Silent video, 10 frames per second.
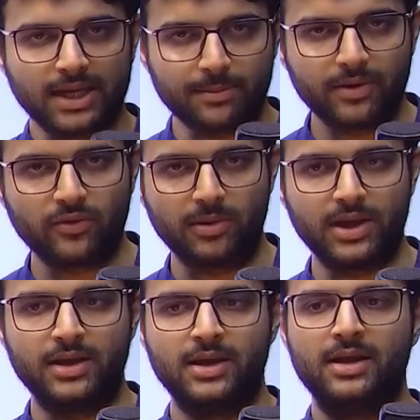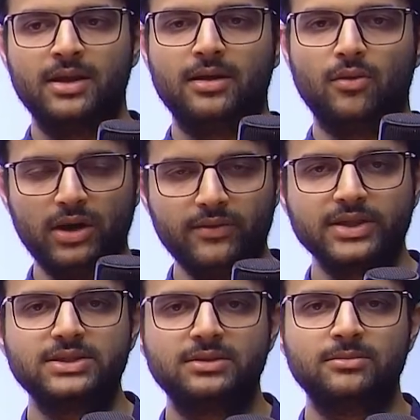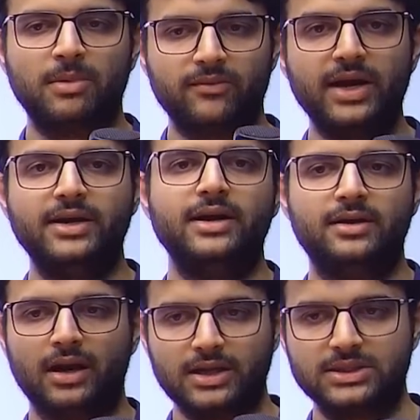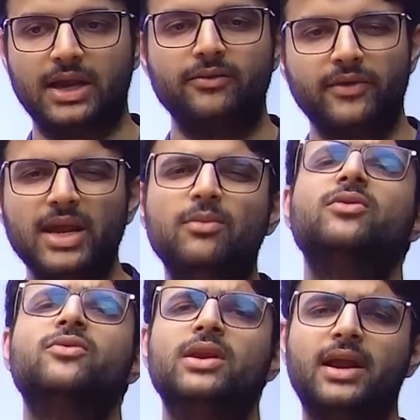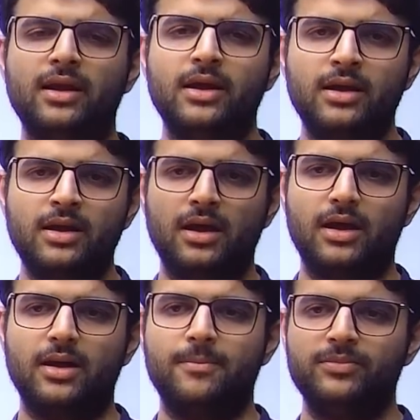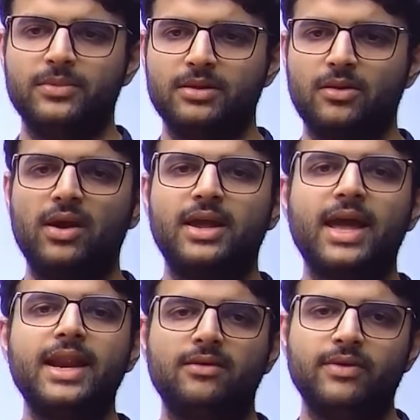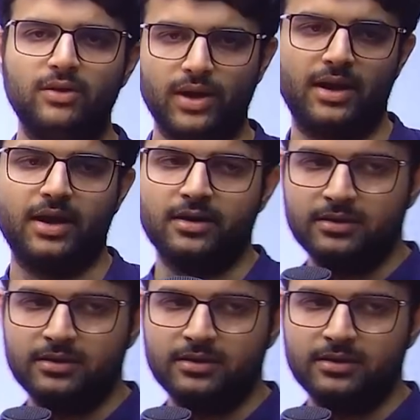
happened for me only once but when it did it's like a very beautiful and uh, organic way to get hired